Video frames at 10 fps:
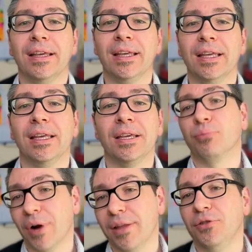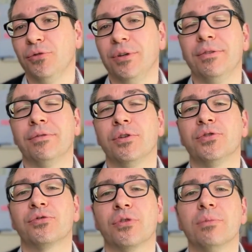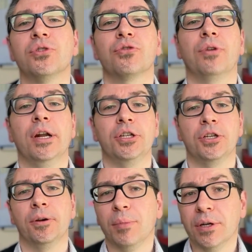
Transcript: a brand new invoice from scratch,